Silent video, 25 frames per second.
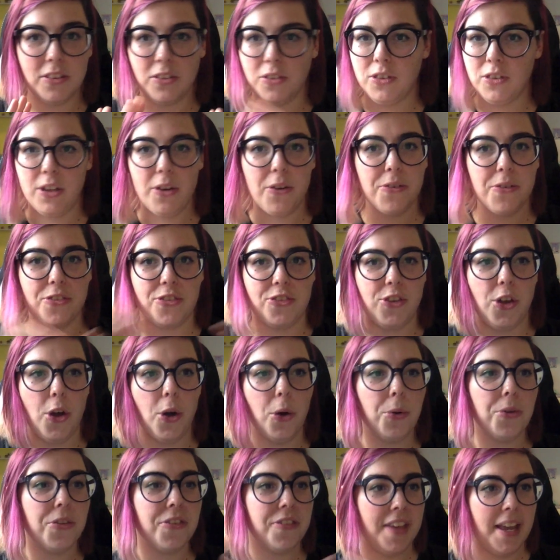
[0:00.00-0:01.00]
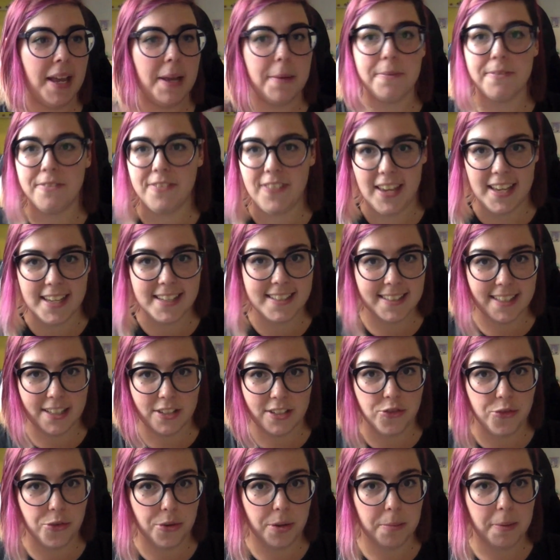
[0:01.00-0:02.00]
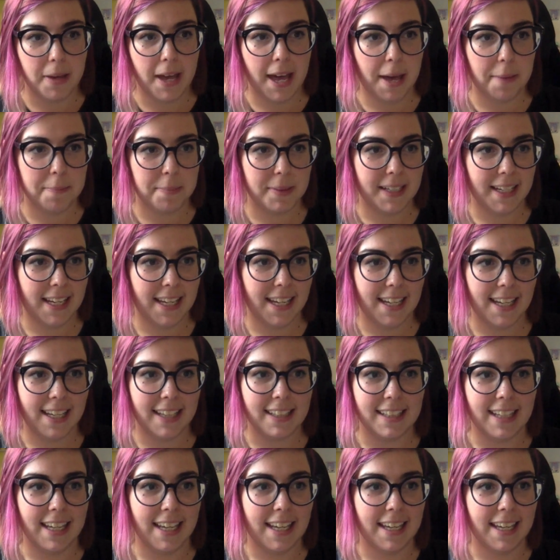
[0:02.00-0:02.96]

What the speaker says: There's no same face syndrome happening.